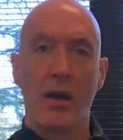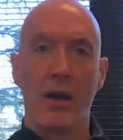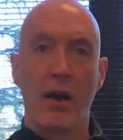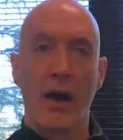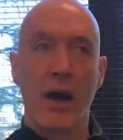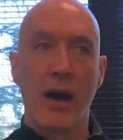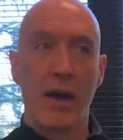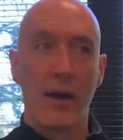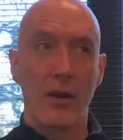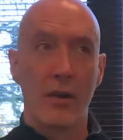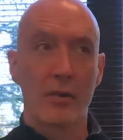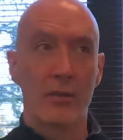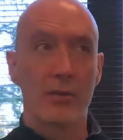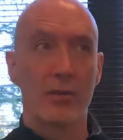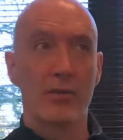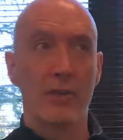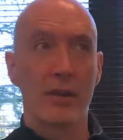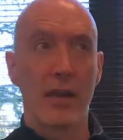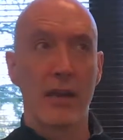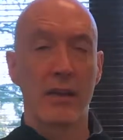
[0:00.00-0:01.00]
I
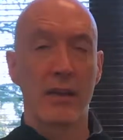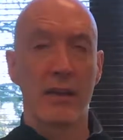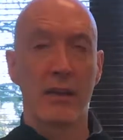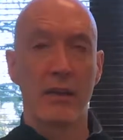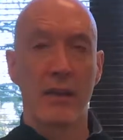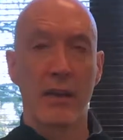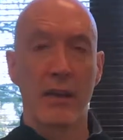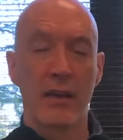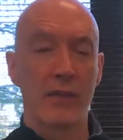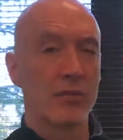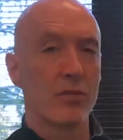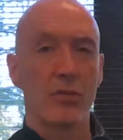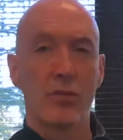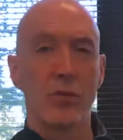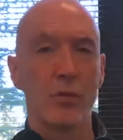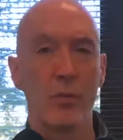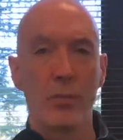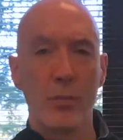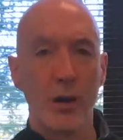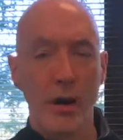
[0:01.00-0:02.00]
understand it and
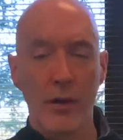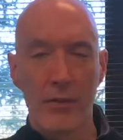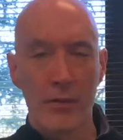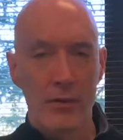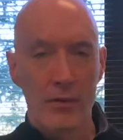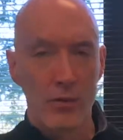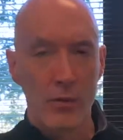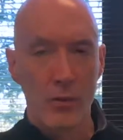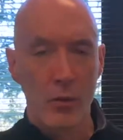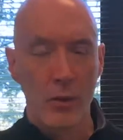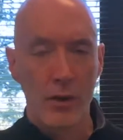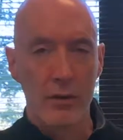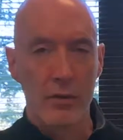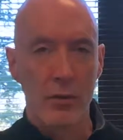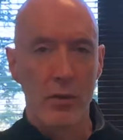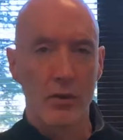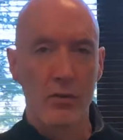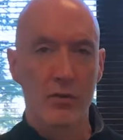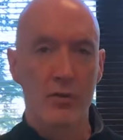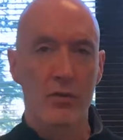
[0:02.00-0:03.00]
assume others are going to
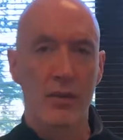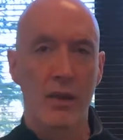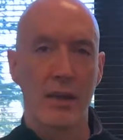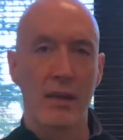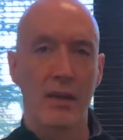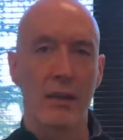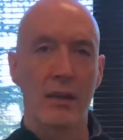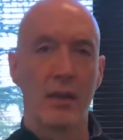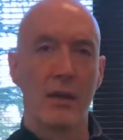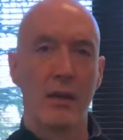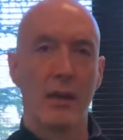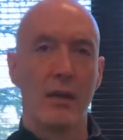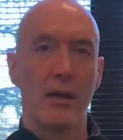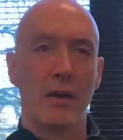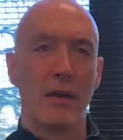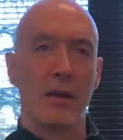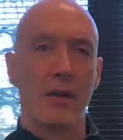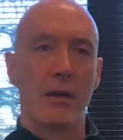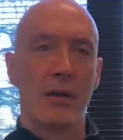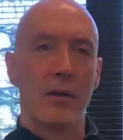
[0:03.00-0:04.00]
understand it,
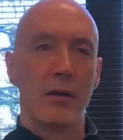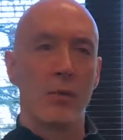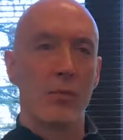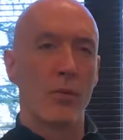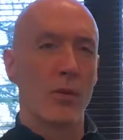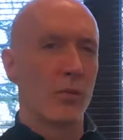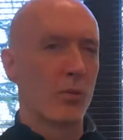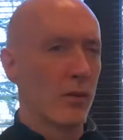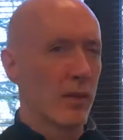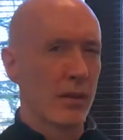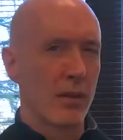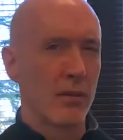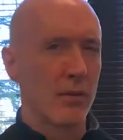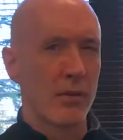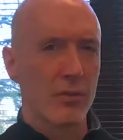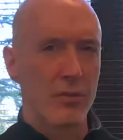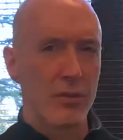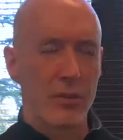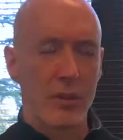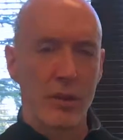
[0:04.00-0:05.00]
when really there
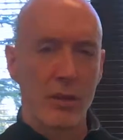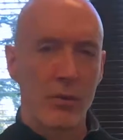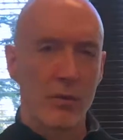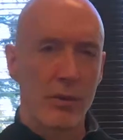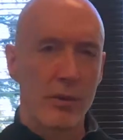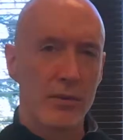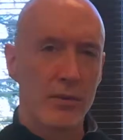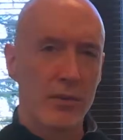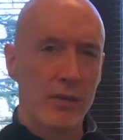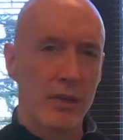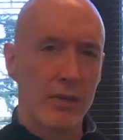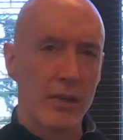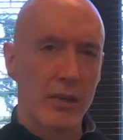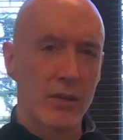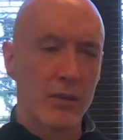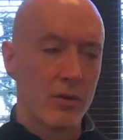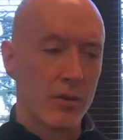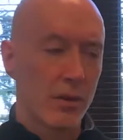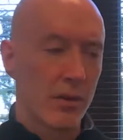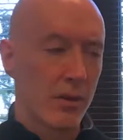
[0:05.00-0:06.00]
isn't any reason that they
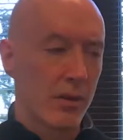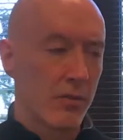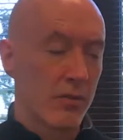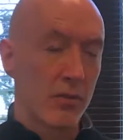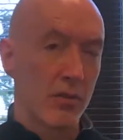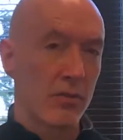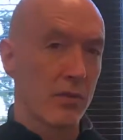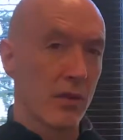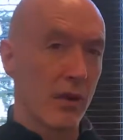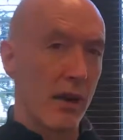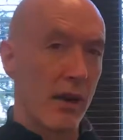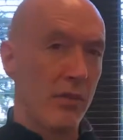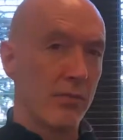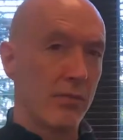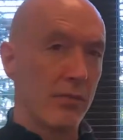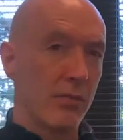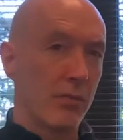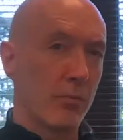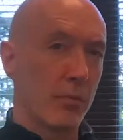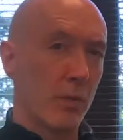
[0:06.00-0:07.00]
should. It's just that I've
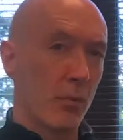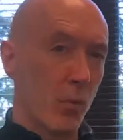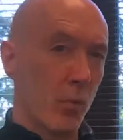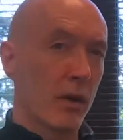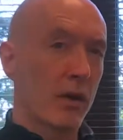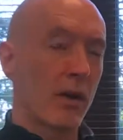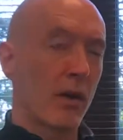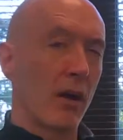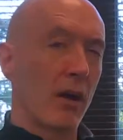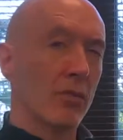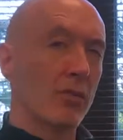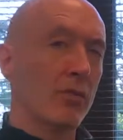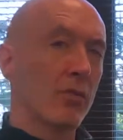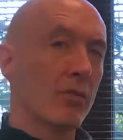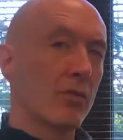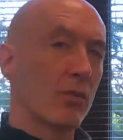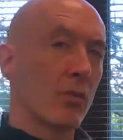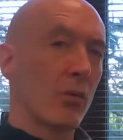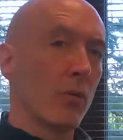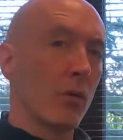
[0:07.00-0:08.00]
been working on it for
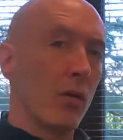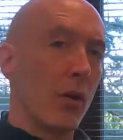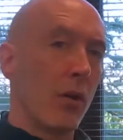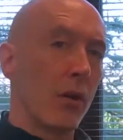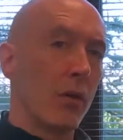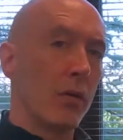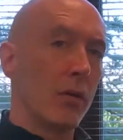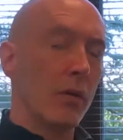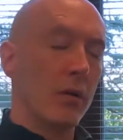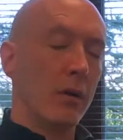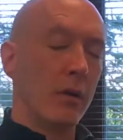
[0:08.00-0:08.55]
so long.